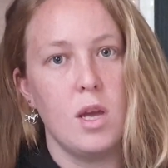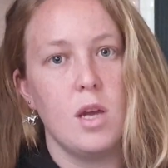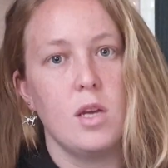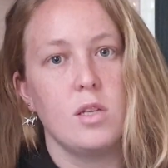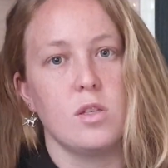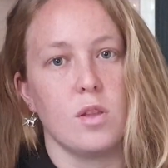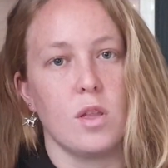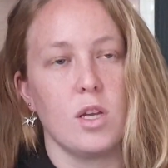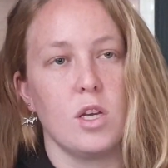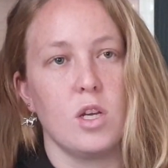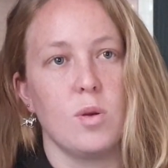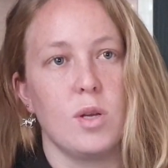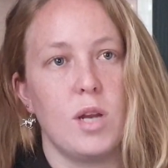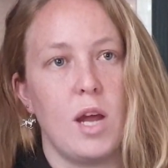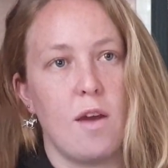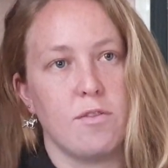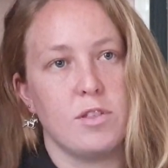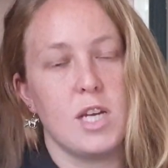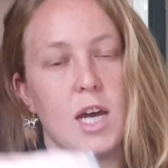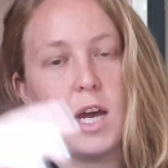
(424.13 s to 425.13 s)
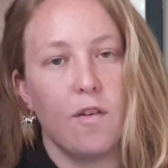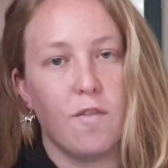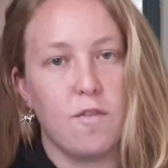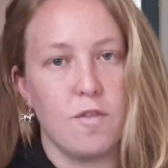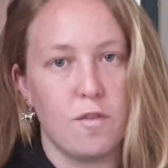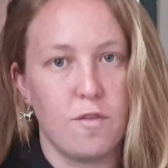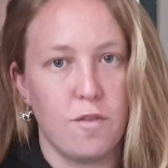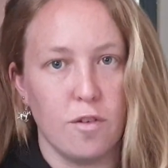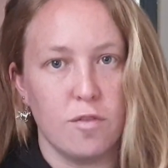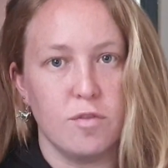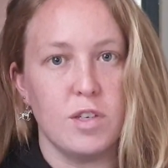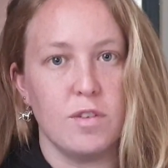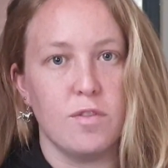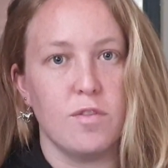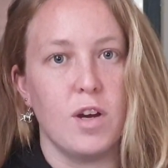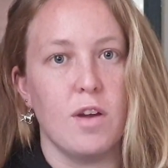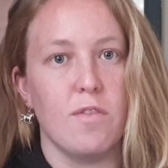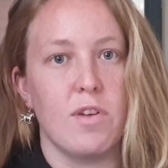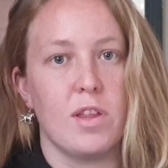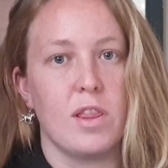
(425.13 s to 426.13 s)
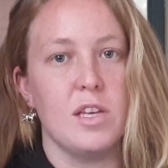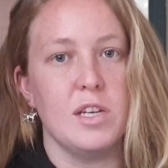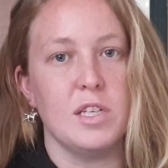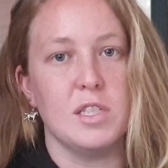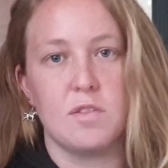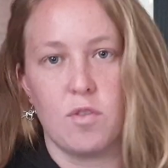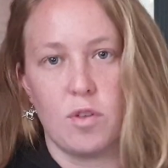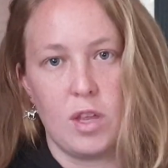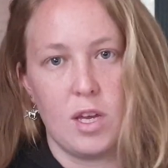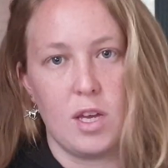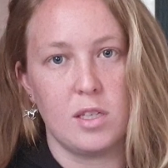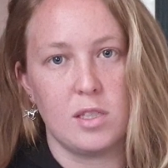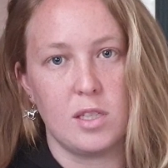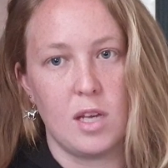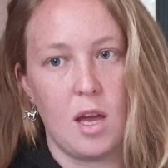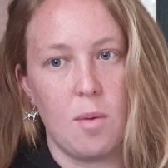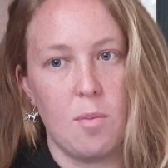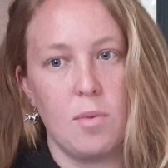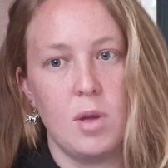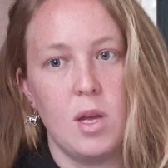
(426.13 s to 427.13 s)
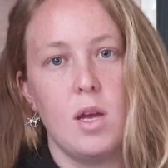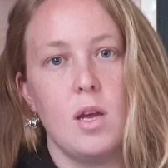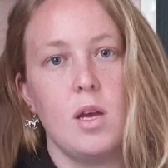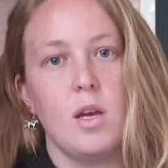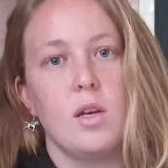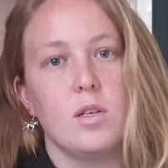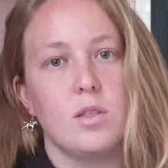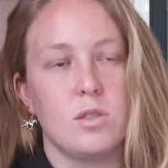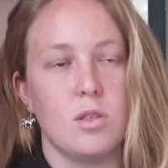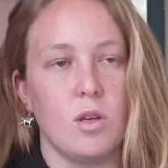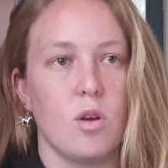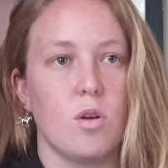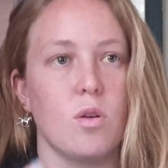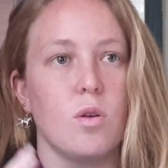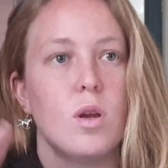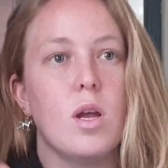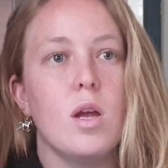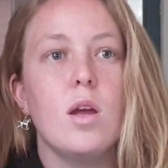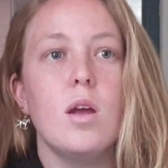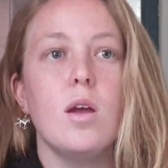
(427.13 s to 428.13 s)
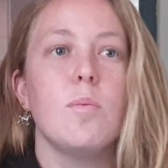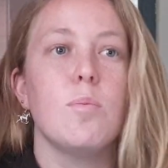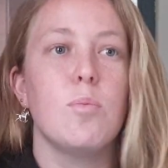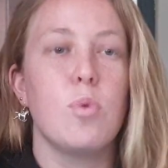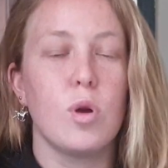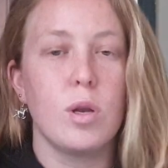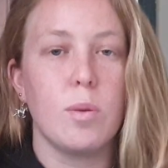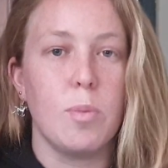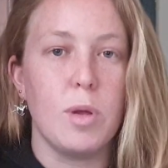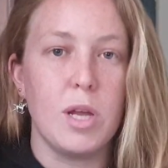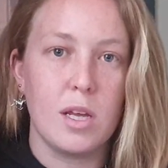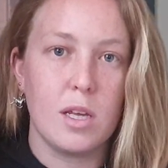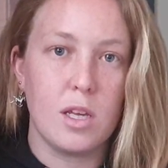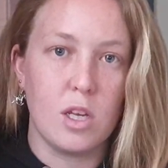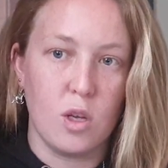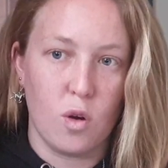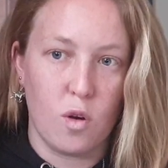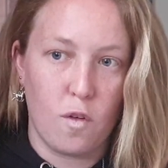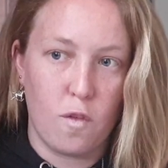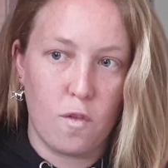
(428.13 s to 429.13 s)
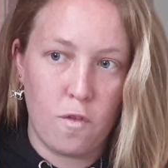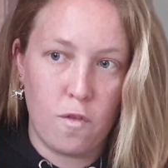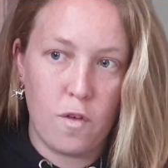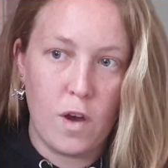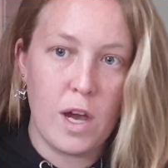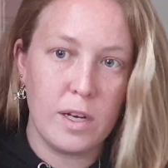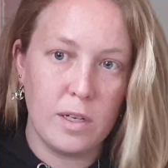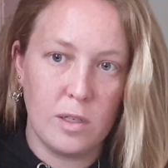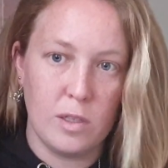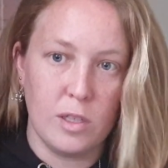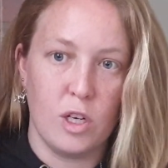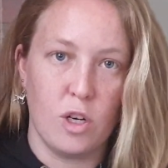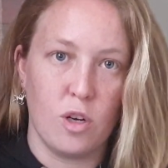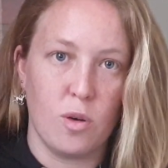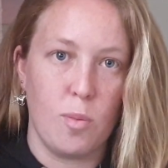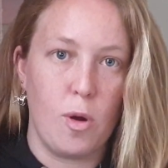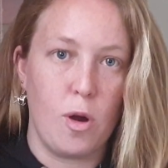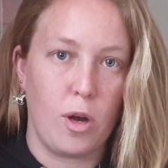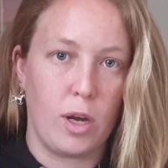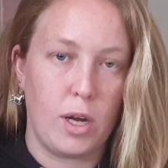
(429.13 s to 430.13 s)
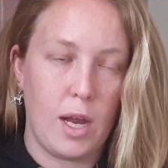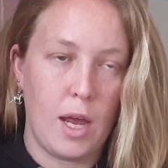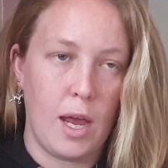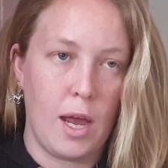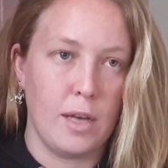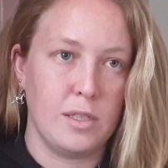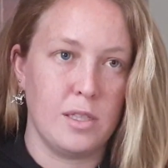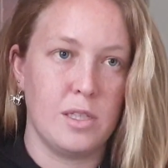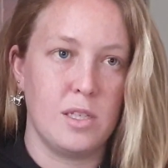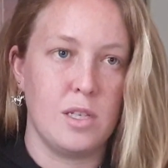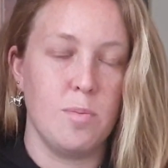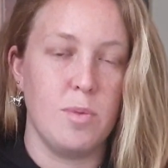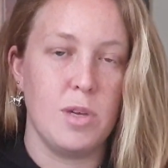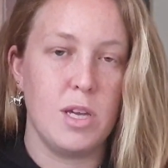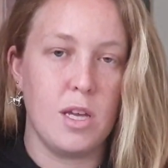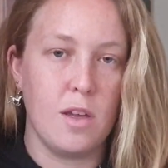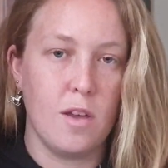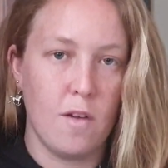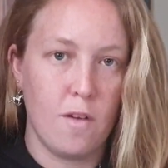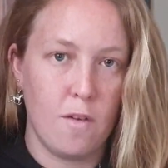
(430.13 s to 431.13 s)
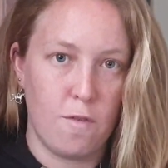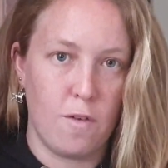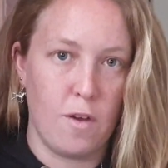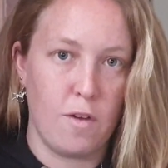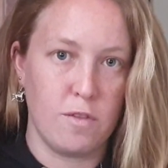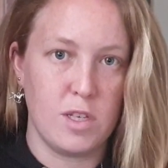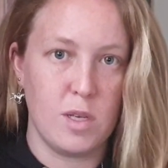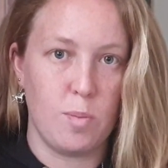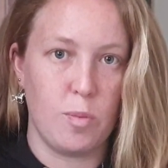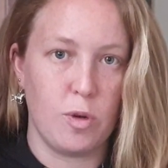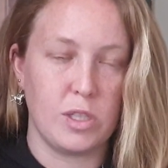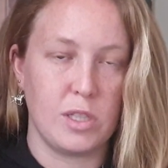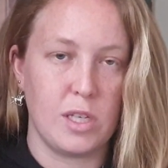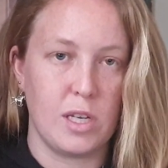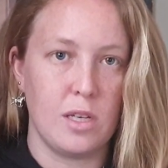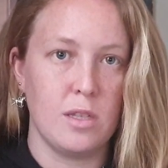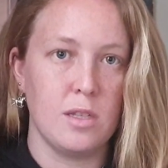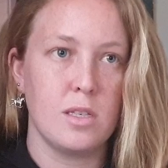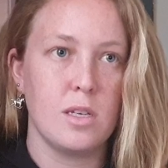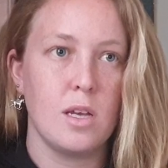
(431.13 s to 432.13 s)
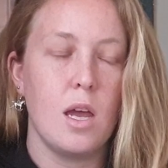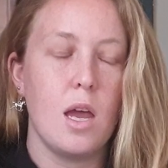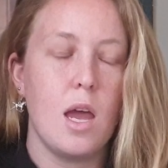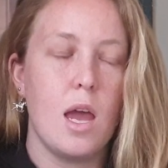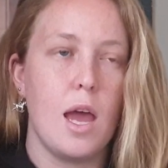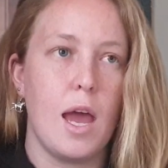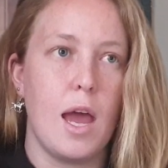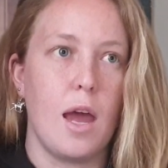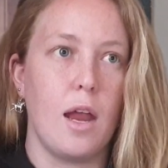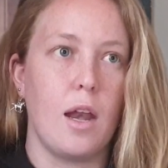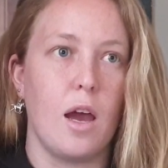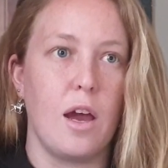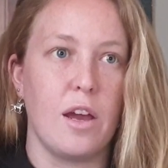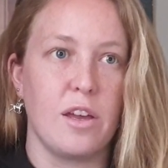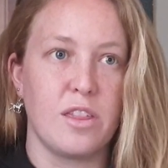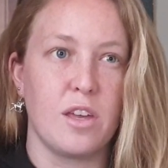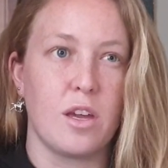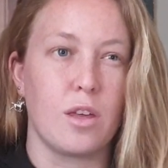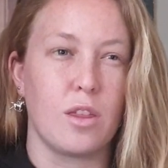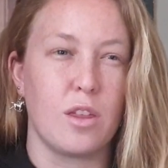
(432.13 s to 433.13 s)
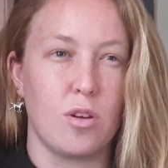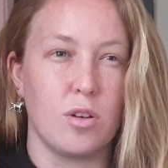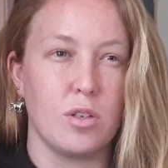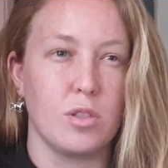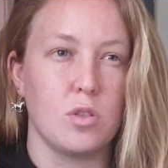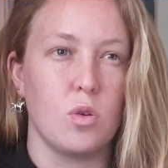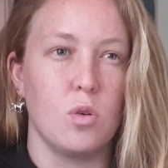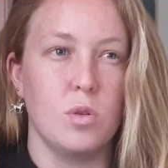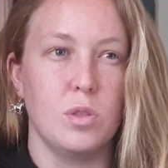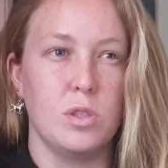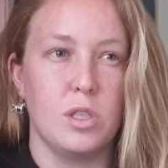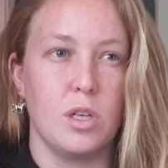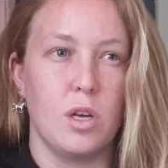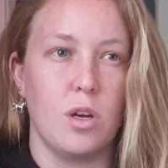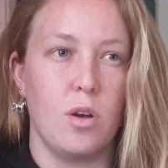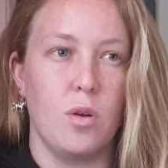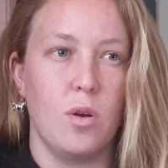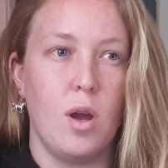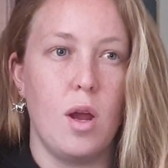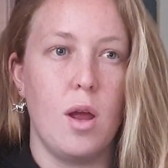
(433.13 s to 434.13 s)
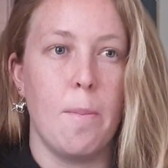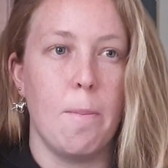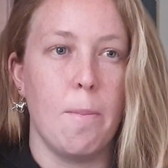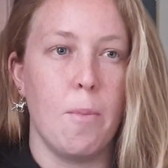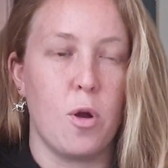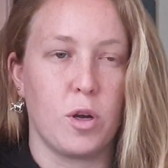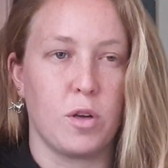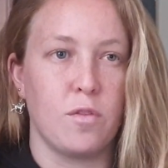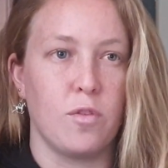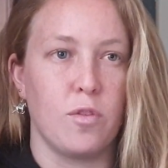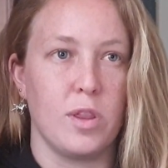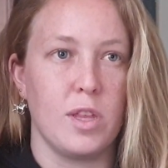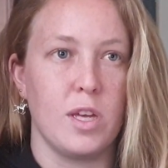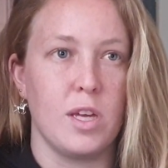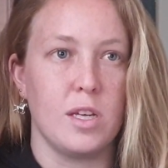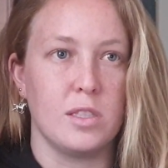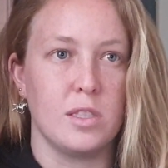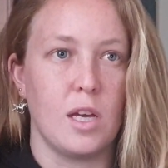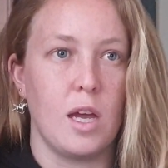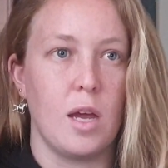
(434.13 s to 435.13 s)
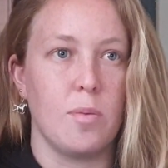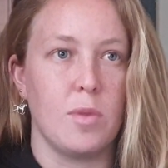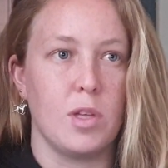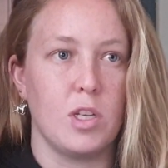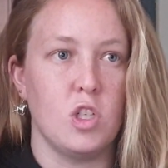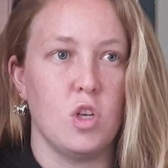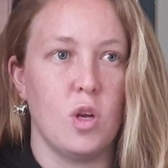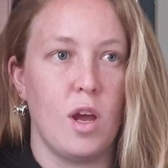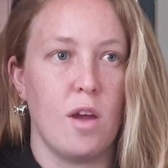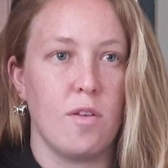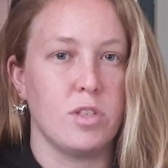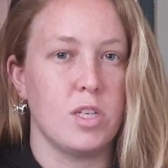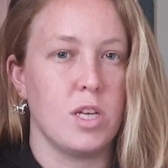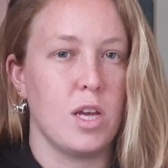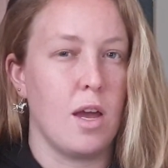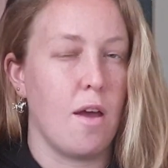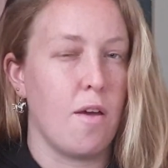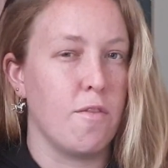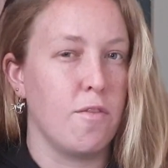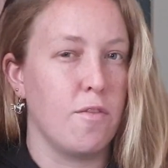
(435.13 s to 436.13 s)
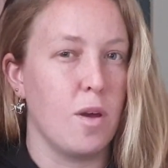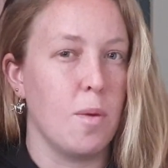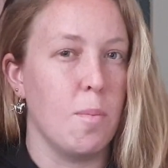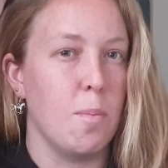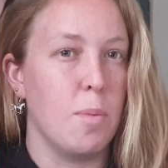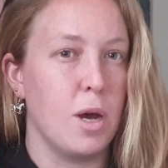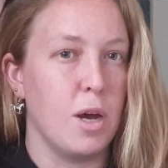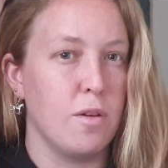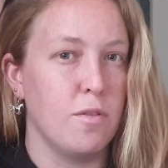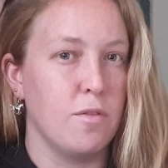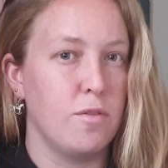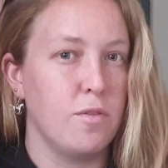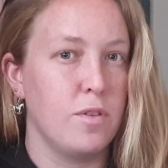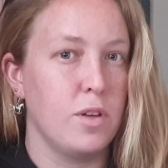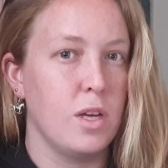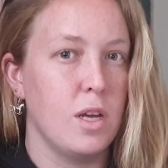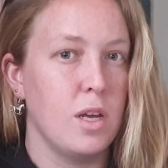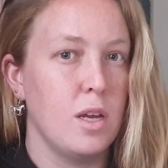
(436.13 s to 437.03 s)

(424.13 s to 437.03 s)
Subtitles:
So then you would have to have 55 at least for the exam. So point being, your final year mark has to be 50%, and I think there is also a mark for the exam that you have to have above.